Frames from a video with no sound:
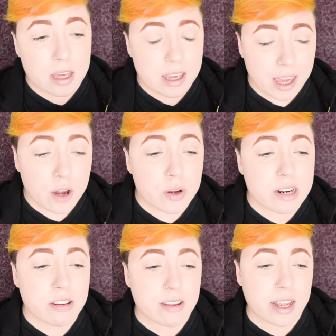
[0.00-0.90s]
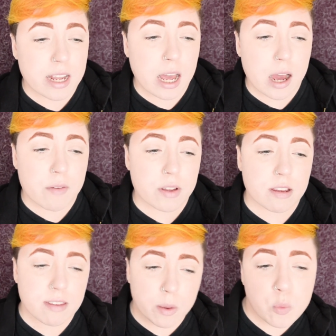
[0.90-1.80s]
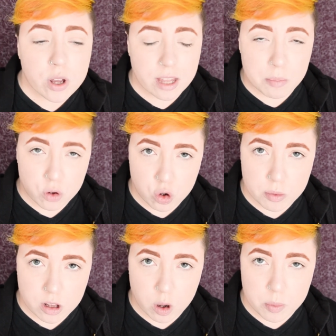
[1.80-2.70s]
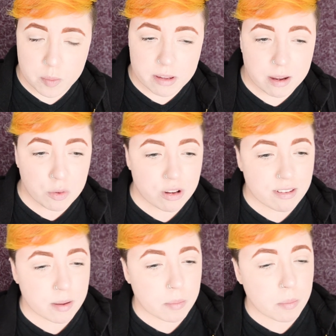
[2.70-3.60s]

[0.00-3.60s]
carriers can have somewhat abnormal copper metabolism,